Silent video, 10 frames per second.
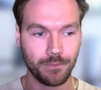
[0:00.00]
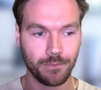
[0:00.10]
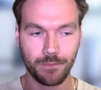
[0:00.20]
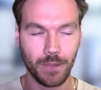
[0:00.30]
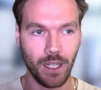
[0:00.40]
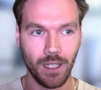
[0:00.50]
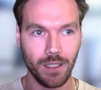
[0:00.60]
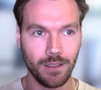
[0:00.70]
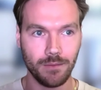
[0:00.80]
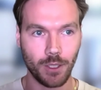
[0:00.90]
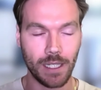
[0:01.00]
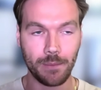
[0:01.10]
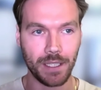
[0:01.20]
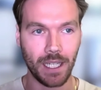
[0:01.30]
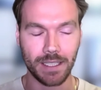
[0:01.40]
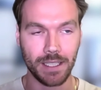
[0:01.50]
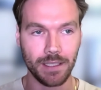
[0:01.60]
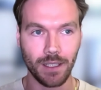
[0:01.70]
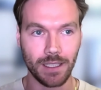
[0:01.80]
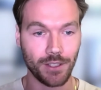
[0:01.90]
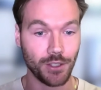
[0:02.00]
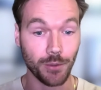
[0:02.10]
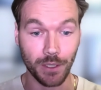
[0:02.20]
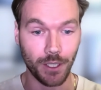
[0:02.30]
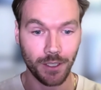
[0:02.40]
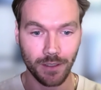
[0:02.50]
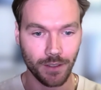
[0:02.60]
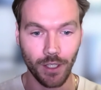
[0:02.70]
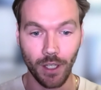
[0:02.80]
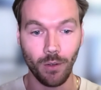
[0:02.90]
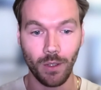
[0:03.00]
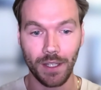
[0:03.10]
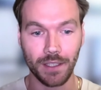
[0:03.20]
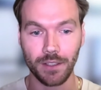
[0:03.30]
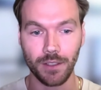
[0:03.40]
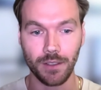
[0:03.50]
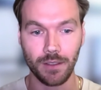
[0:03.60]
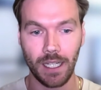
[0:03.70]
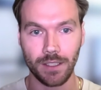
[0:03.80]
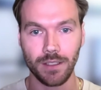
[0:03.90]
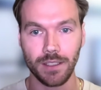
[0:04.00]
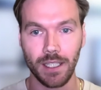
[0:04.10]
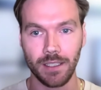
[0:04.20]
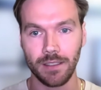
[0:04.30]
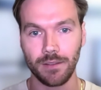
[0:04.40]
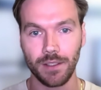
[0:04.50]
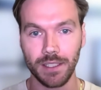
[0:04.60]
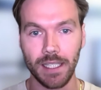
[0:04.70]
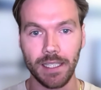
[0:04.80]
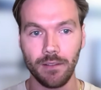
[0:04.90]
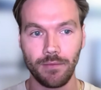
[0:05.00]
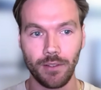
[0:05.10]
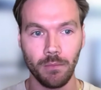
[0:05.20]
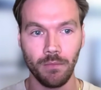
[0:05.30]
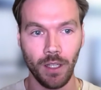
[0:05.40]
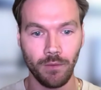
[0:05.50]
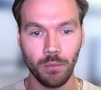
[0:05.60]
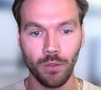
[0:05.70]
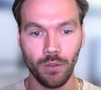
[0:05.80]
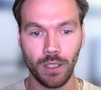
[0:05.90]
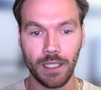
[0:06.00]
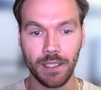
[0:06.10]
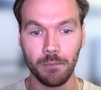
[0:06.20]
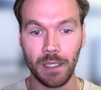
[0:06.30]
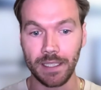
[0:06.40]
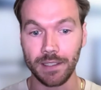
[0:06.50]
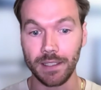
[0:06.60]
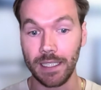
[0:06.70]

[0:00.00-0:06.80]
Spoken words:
or API key like stupider. No, I think they're actually taking the data from Lovable and then making their